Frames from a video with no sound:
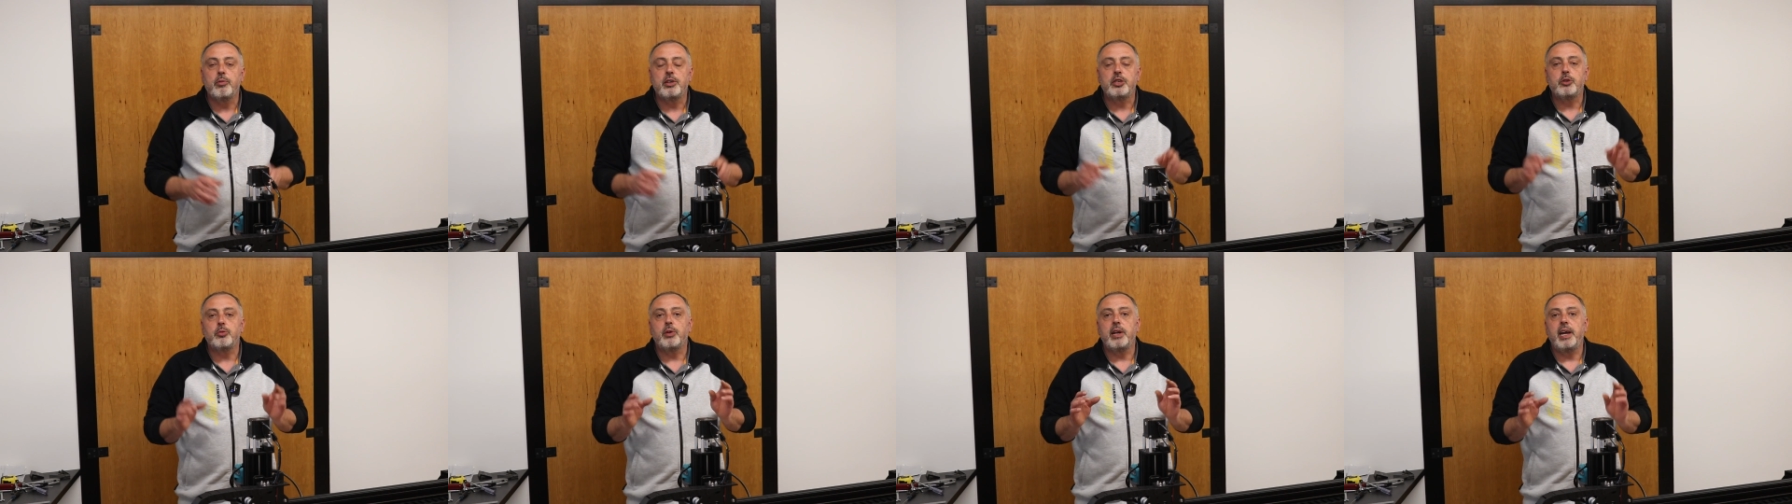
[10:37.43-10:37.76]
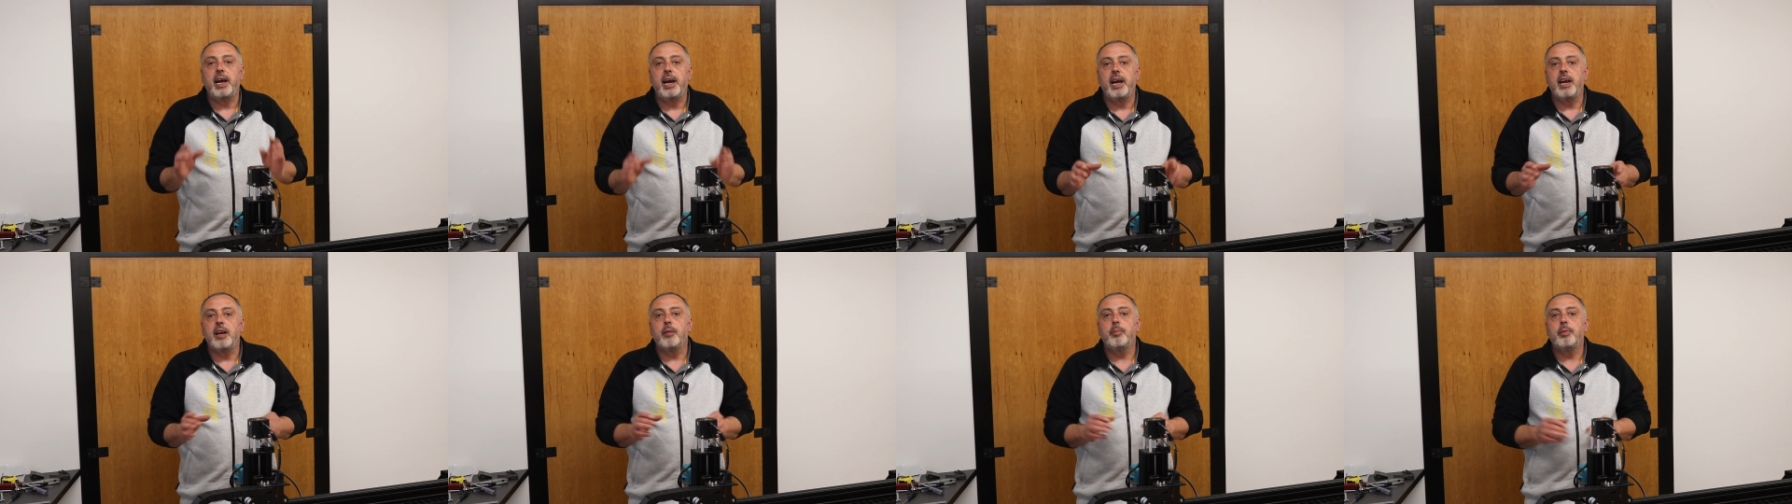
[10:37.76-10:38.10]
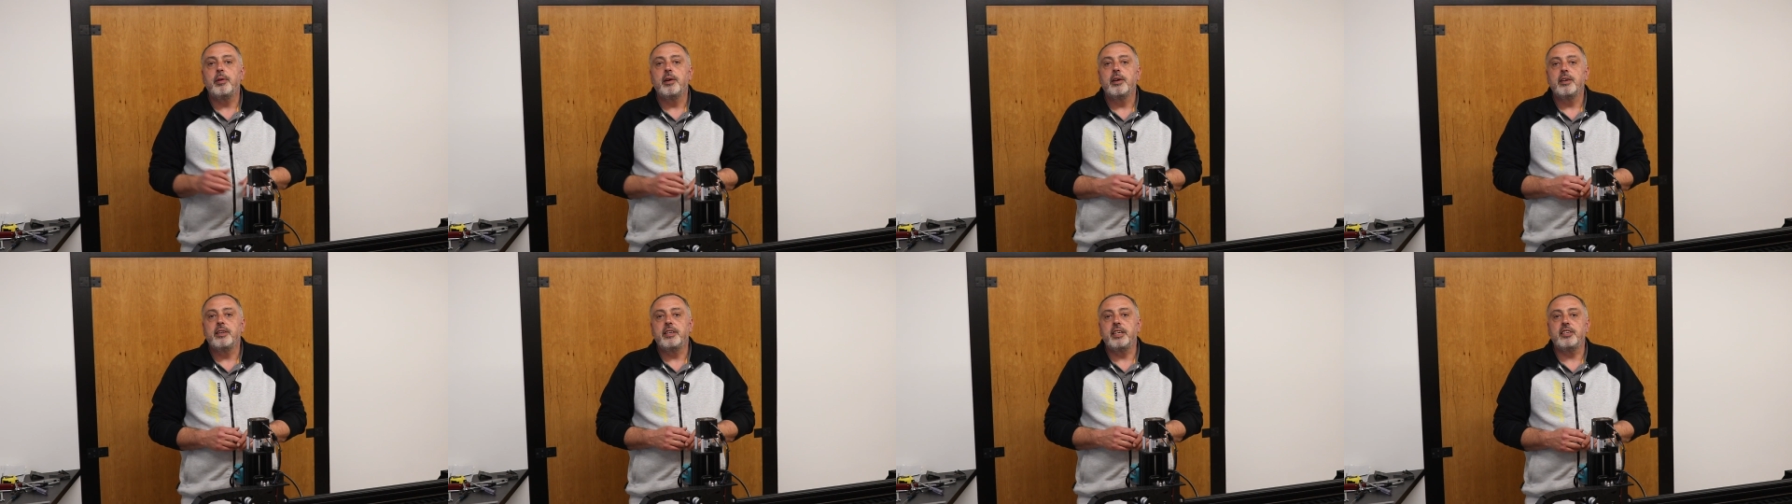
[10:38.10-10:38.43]
which will help
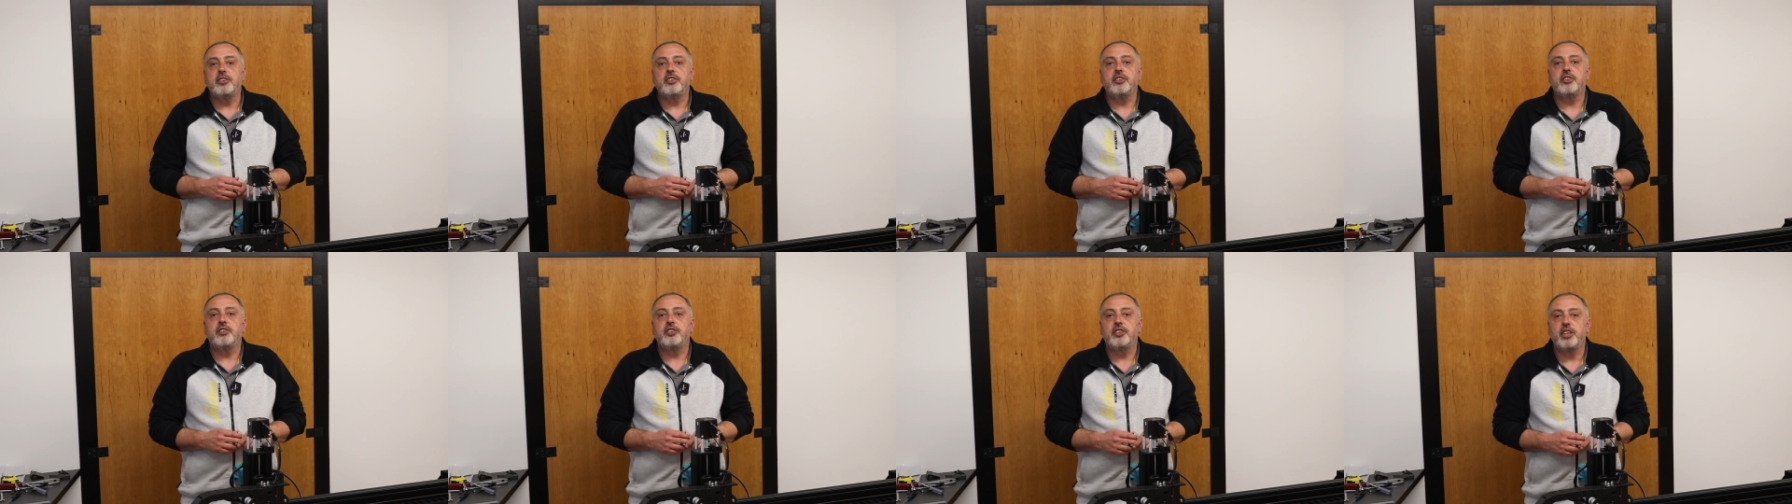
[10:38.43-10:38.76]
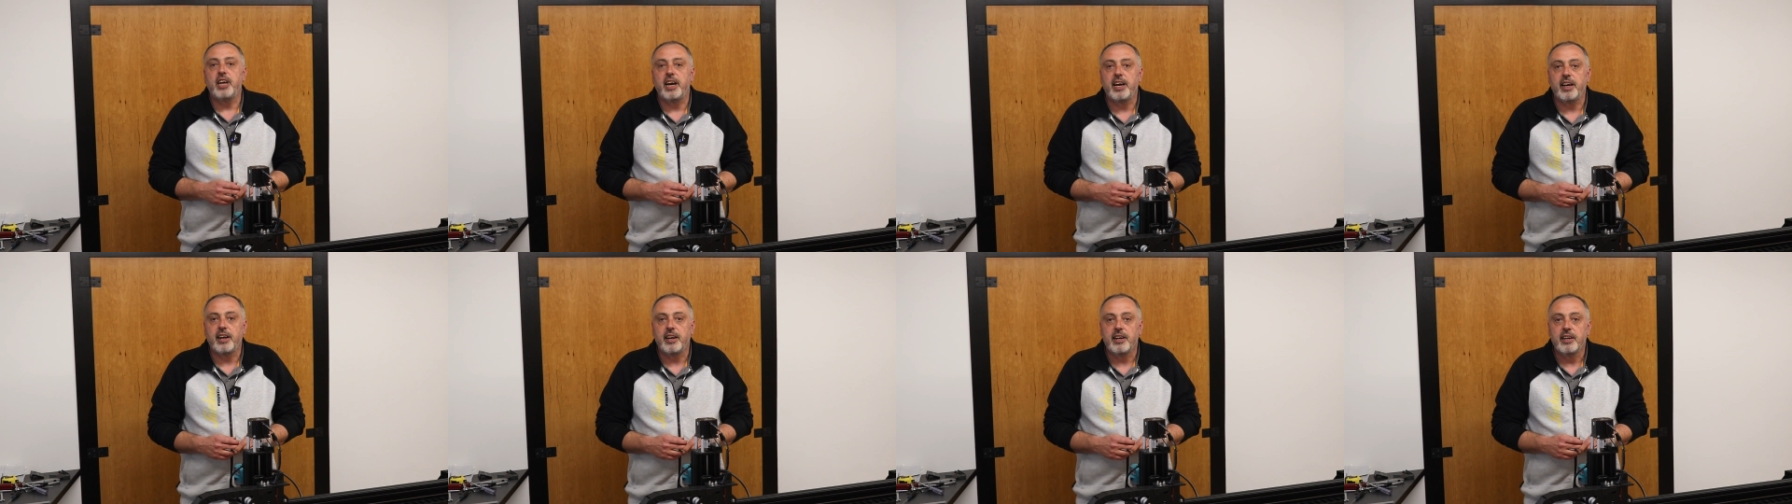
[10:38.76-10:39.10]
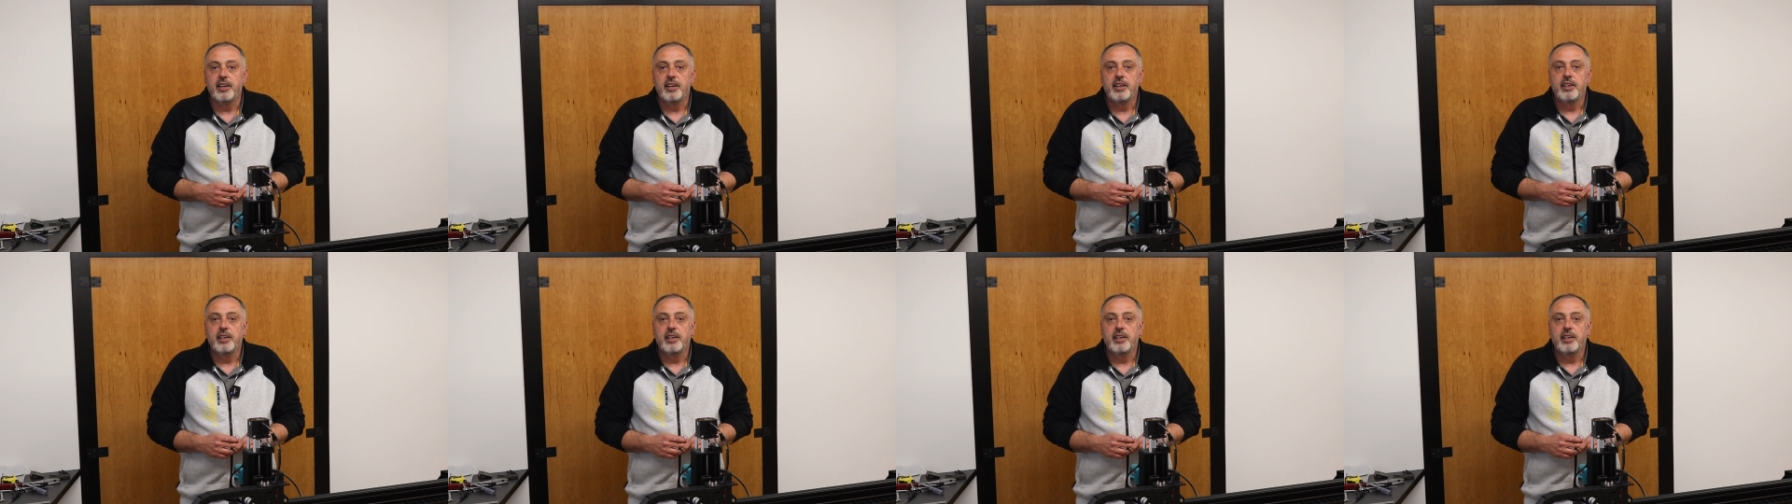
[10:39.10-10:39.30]
this channel.